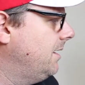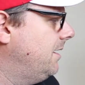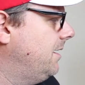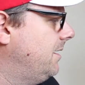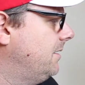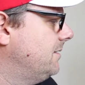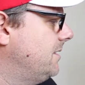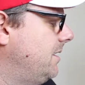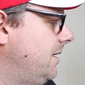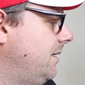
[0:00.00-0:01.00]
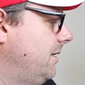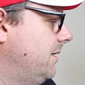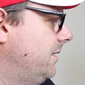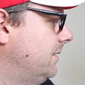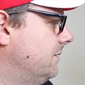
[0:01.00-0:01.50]
And he
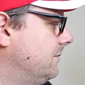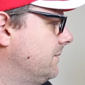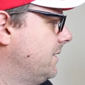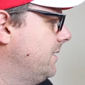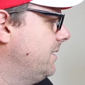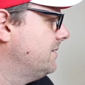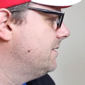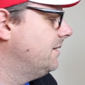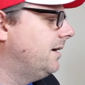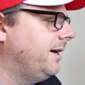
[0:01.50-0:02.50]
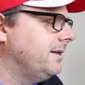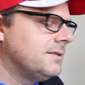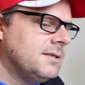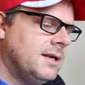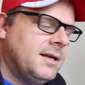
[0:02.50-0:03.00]
has the
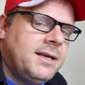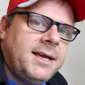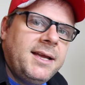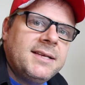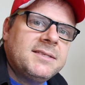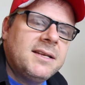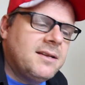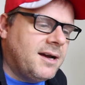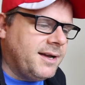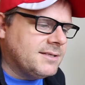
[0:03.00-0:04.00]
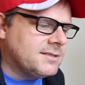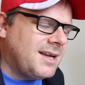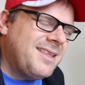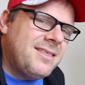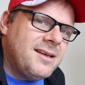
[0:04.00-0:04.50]
9s. Yeah, he has the 9s.
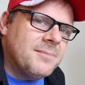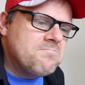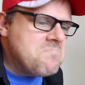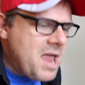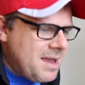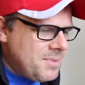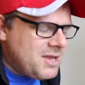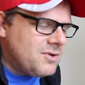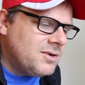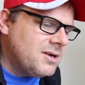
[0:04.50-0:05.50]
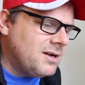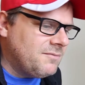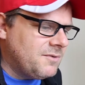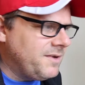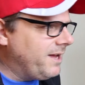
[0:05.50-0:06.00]
I think I maybe could have gone
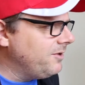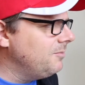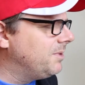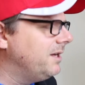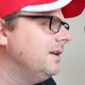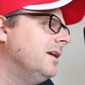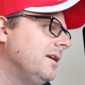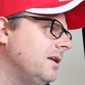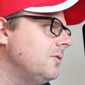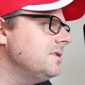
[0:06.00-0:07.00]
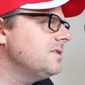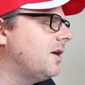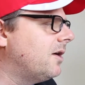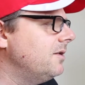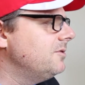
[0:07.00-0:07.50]
for value, but, his
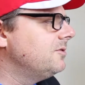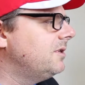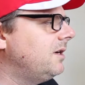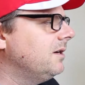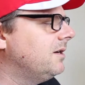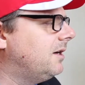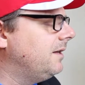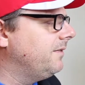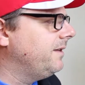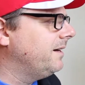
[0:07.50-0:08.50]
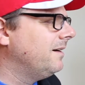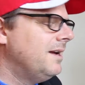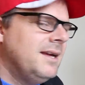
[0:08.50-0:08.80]
heart draw got there.